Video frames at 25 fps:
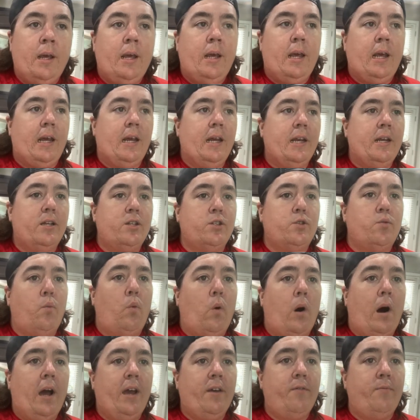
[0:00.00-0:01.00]
He and his
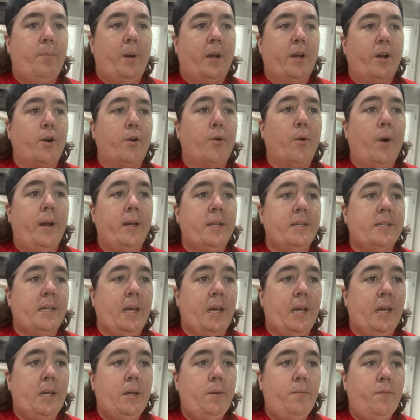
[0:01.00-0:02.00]
wife make a great
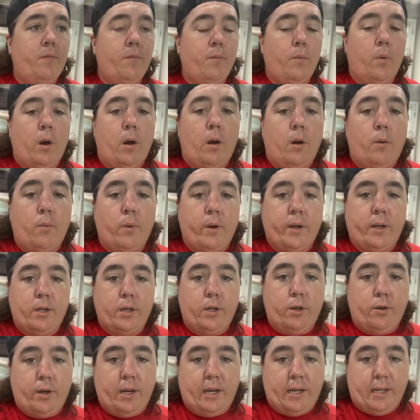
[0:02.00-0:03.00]
team when
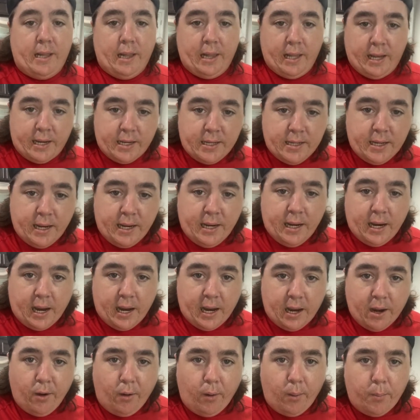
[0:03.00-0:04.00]
you need lending
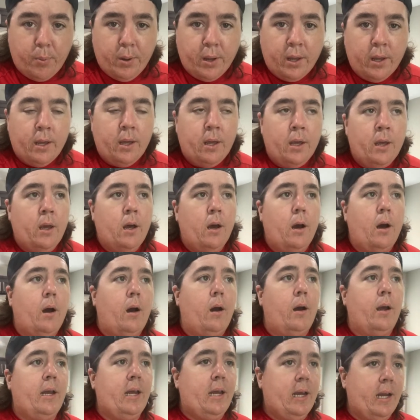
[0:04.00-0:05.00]
help.
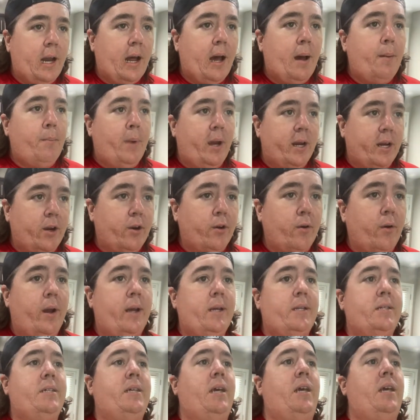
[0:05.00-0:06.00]
He and I make a
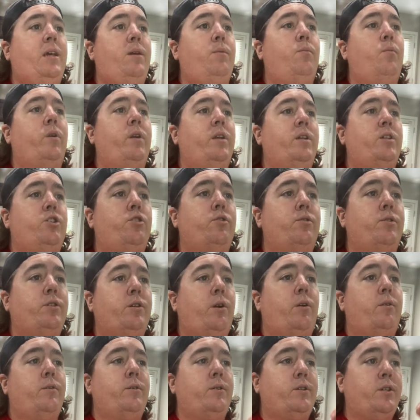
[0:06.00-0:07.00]
great team when it's your
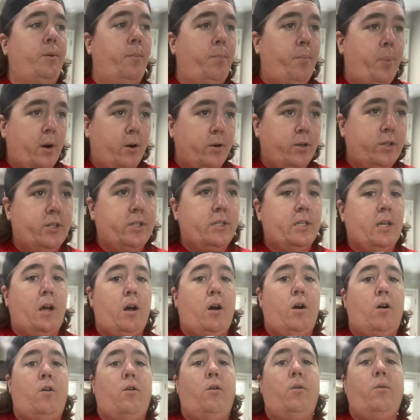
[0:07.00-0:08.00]
turn to purchase a
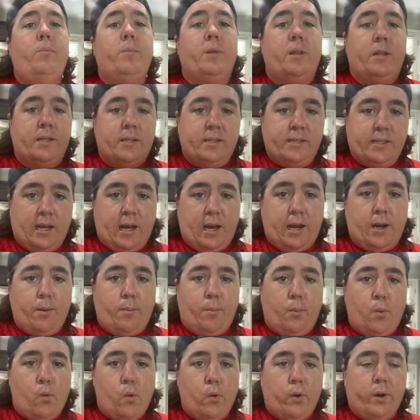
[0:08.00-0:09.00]
home and then sign a
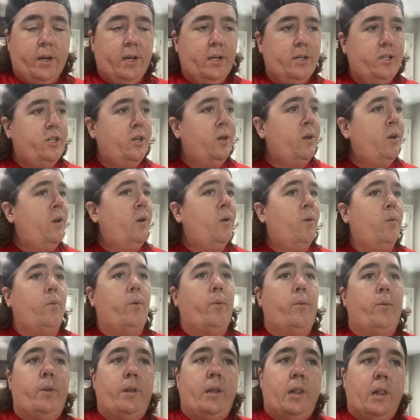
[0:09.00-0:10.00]
mortgage. We
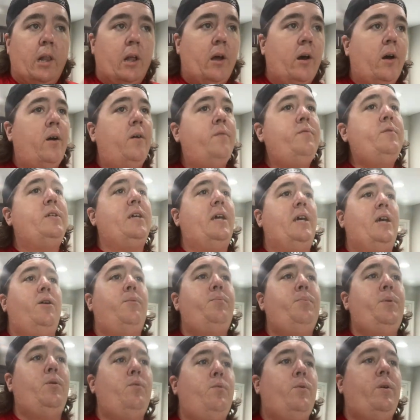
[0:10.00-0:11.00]
would love to
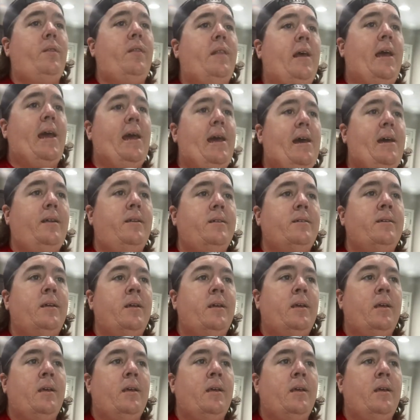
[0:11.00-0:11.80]
help you with that.